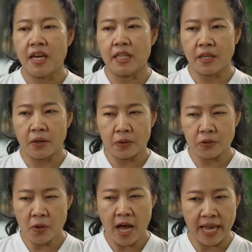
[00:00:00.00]
And they're
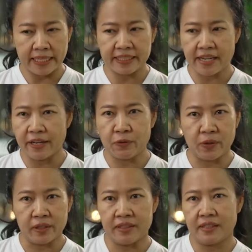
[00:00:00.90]
also highly
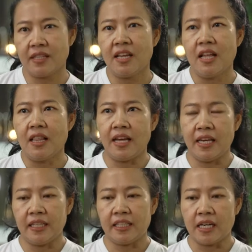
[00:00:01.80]
diverse,
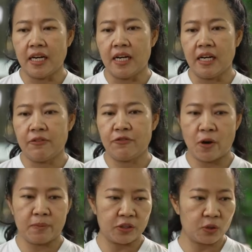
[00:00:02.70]
like uh,
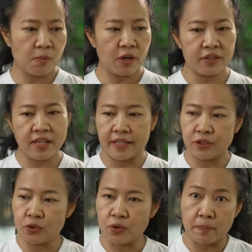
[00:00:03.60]
from a small
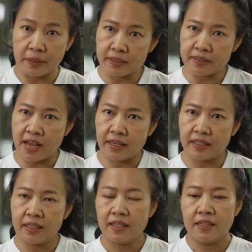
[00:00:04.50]
site to a big site,